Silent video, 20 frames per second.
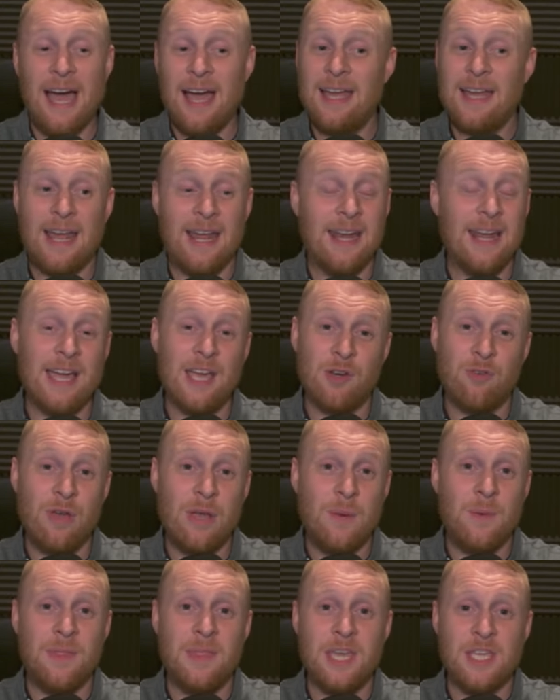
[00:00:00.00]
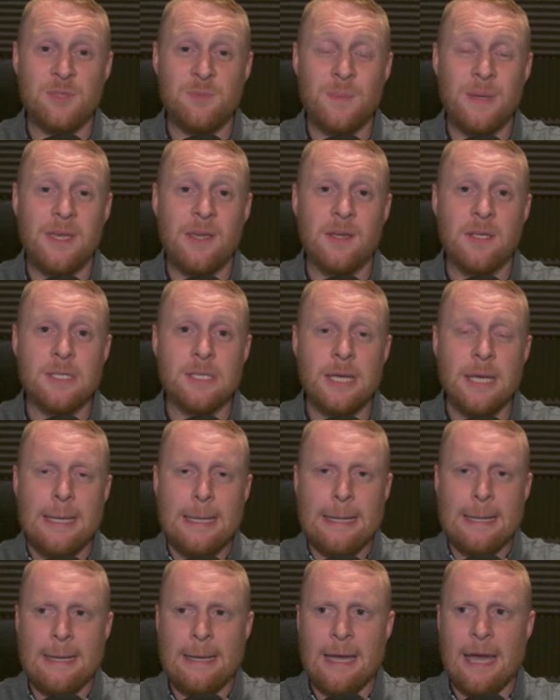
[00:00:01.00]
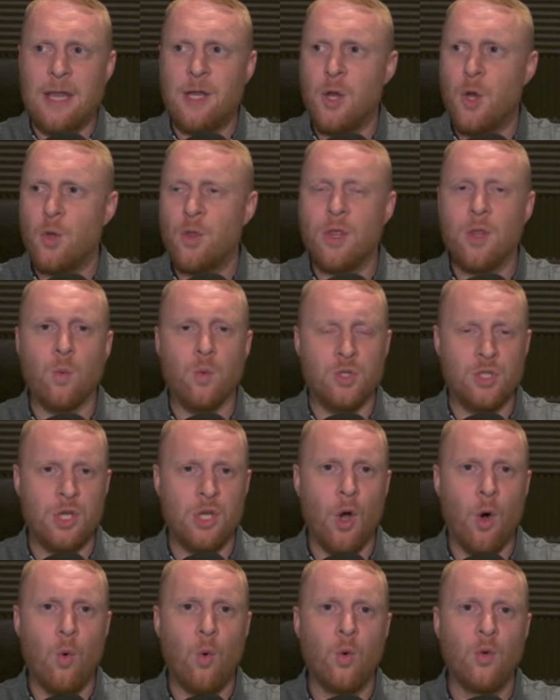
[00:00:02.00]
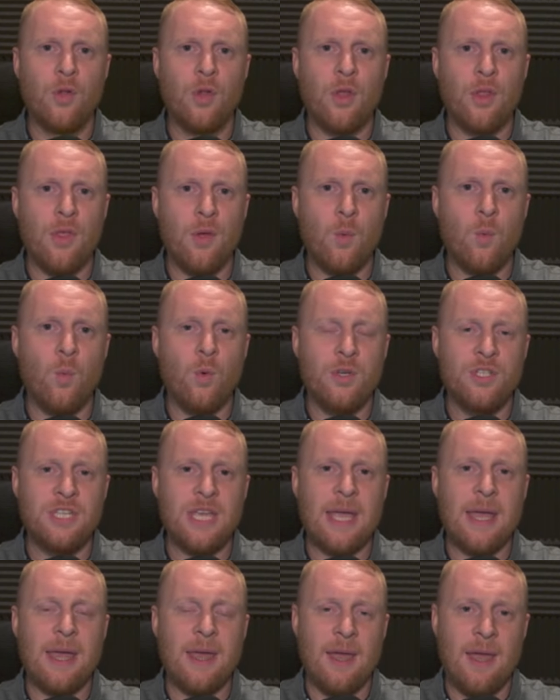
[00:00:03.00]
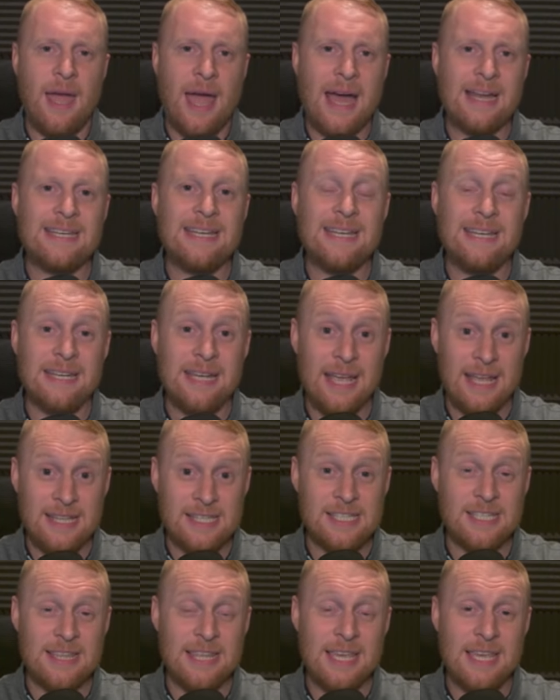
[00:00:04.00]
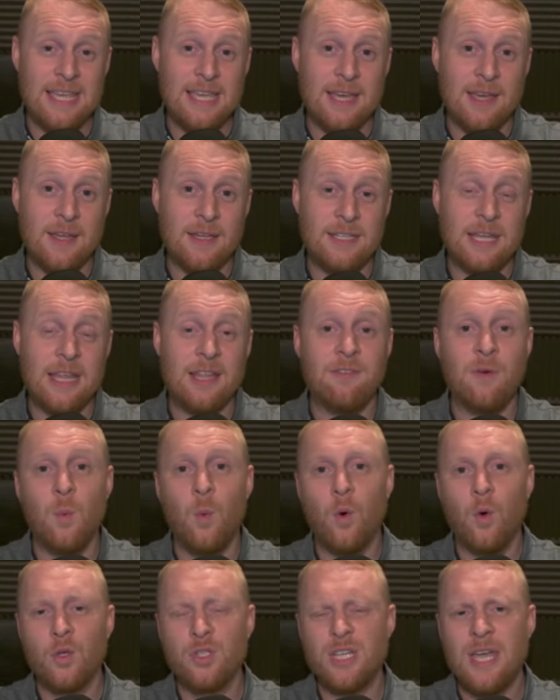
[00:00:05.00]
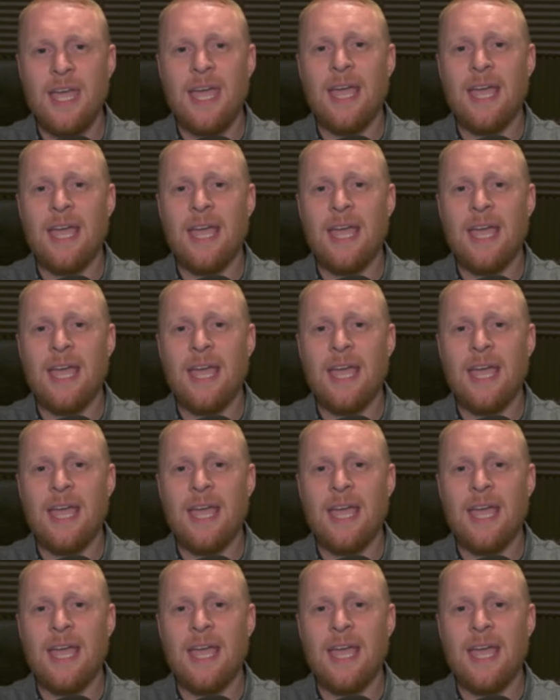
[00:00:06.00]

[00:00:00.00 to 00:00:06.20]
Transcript: I, and I agree with this because uh, I know that there was gold that was uh, added into the uh, daily rewards.